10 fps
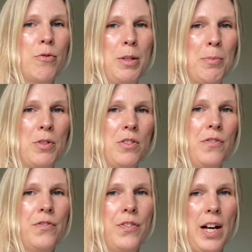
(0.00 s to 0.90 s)

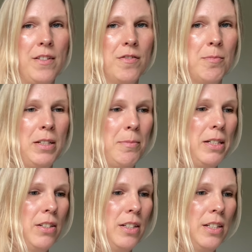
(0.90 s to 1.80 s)
3.5
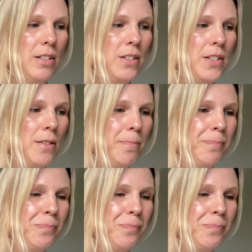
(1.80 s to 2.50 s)
millimeter needles.